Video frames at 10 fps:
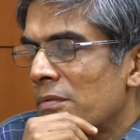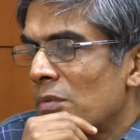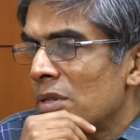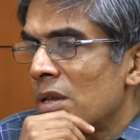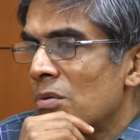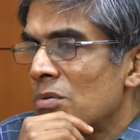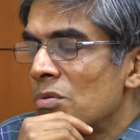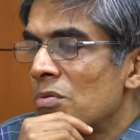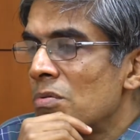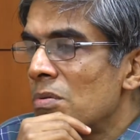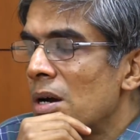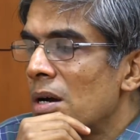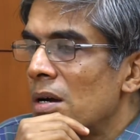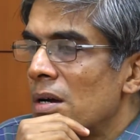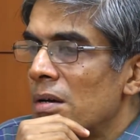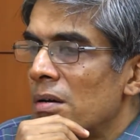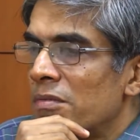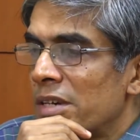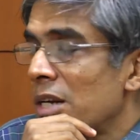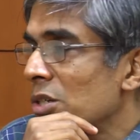what they could do
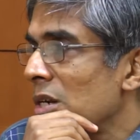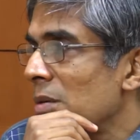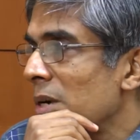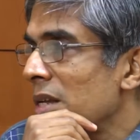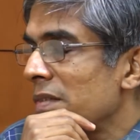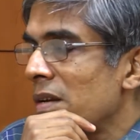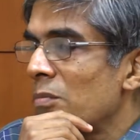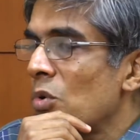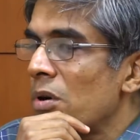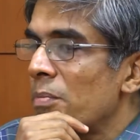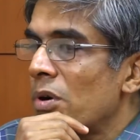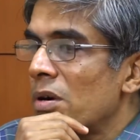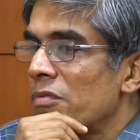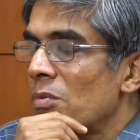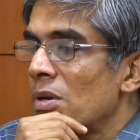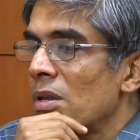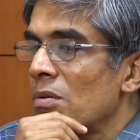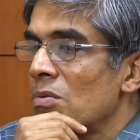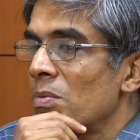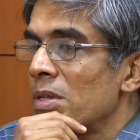financially, but he said more important for what they
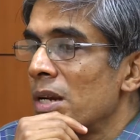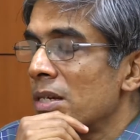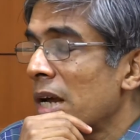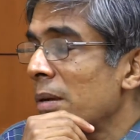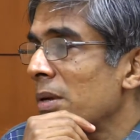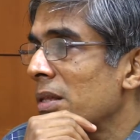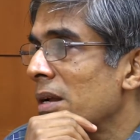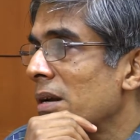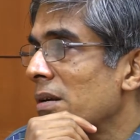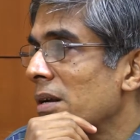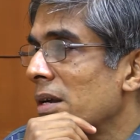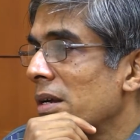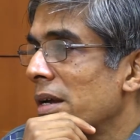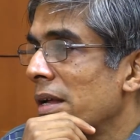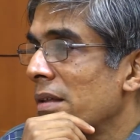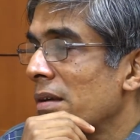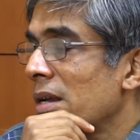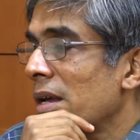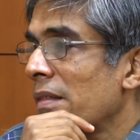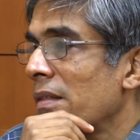could do with their time and
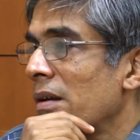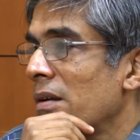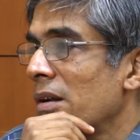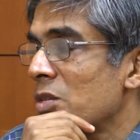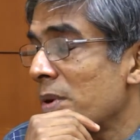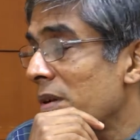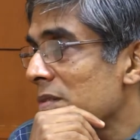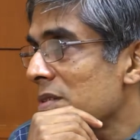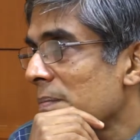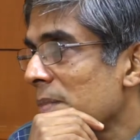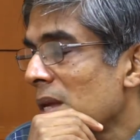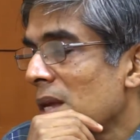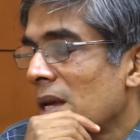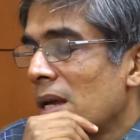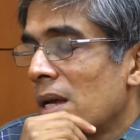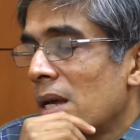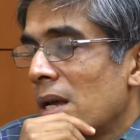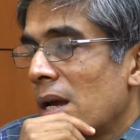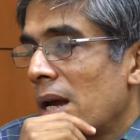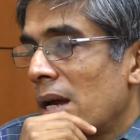their experience.
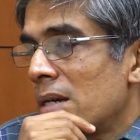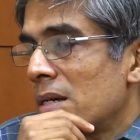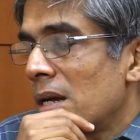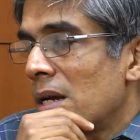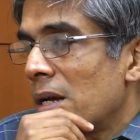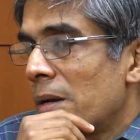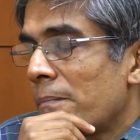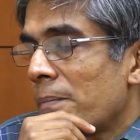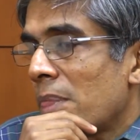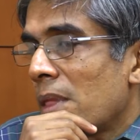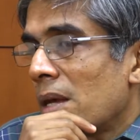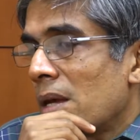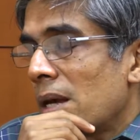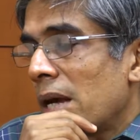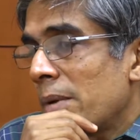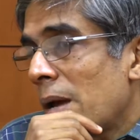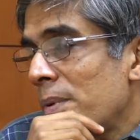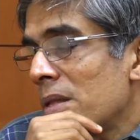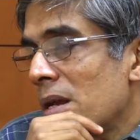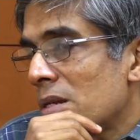And I'm
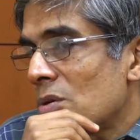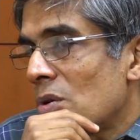happy that